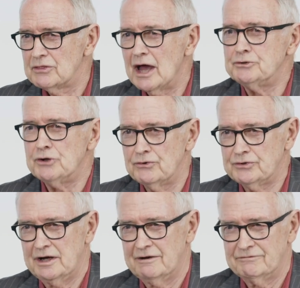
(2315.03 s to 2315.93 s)
They don't
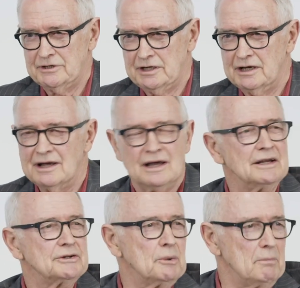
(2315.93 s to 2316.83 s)
have the
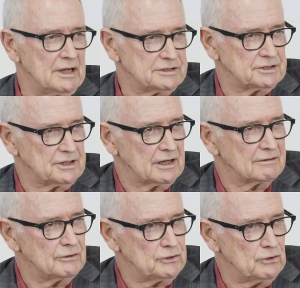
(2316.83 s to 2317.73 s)
domestic
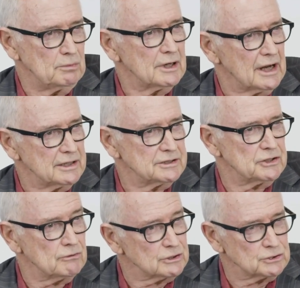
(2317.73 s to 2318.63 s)
renewable
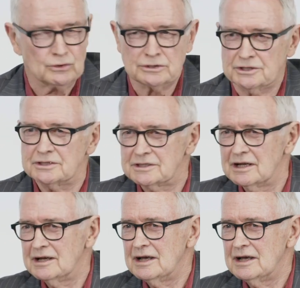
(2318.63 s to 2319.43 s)
energy resources